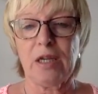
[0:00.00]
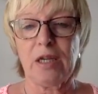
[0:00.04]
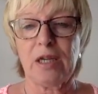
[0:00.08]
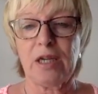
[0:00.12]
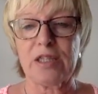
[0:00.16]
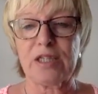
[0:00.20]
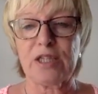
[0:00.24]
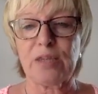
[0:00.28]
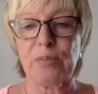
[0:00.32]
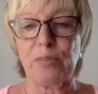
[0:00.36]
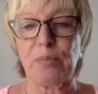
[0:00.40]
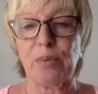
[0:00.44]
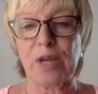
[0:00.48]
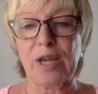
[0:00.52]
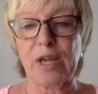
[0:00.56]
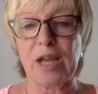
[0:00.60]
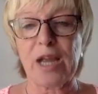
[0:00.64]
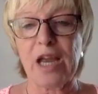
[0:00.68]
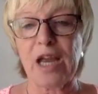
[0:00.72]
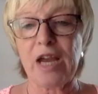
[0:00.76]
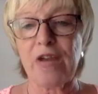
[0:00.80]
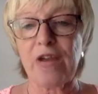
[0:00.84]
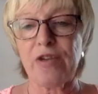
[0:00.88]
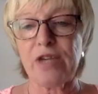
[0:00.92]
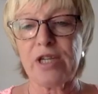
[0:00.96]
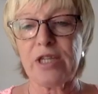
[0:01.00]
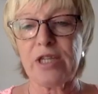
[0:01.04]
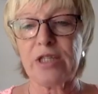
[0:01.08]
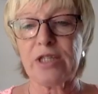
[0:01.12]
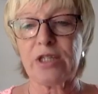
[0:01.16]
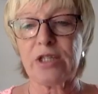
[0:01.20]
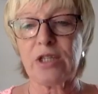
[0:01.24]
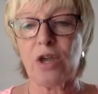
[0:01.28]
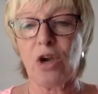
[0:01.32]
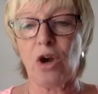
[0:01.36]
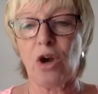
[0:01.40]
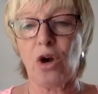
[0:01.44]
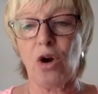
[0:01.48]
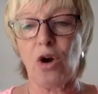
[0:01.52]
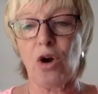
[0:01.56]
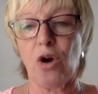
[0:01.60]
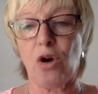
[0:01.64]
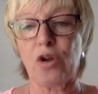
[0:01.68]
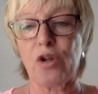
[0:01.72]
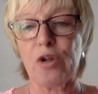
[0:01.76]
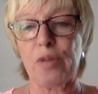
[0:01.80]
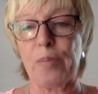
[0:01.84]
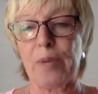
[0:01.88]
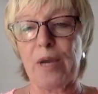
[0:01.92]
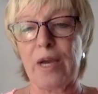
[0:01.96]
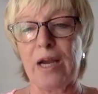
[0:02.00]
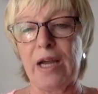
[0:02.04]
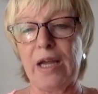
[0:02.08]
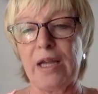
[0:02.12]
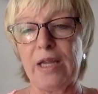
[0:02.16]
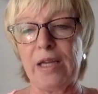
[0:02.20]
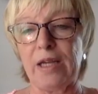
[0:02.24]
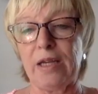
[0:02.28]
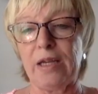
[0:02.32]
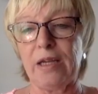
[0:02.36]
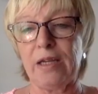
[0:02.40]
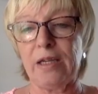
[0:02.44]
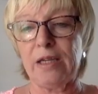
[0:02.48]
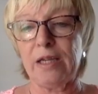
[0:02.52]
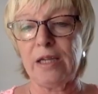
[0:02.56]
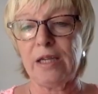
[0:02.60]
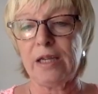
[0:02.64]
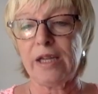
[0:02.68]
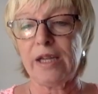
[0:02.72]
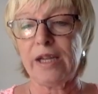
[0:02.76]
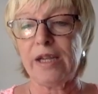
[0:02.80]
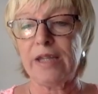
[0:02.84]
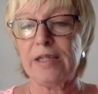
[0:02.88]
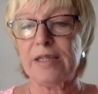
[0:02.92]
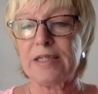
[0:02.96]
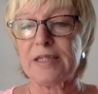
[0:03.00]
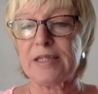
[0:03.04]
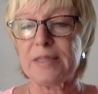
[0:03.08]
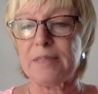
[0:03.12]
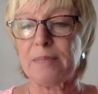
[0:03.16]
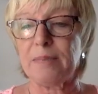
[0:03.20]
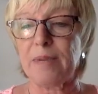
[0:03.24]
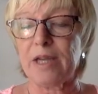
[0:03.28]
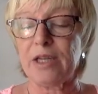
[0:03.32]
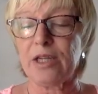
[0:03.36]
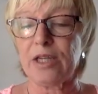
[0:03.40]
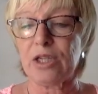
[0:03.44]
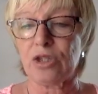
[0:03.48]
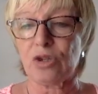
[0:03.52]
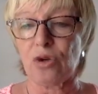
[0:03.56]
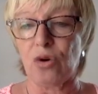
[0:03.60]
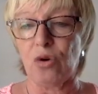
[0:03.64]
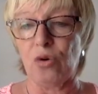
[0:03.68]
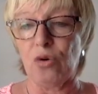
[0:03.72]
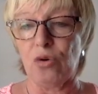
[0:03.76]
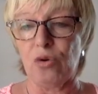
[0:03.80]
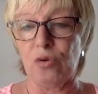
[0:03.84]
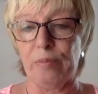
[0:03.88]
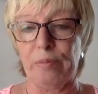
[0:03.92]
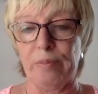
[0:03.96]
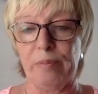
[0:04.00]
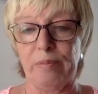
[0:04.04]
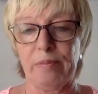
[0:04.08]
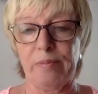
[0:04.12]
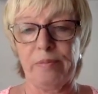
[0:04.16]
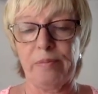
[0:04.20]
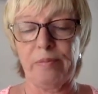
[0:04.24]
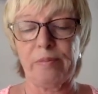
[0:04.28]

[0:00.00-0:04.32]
as a precarious occupier in the Spanish home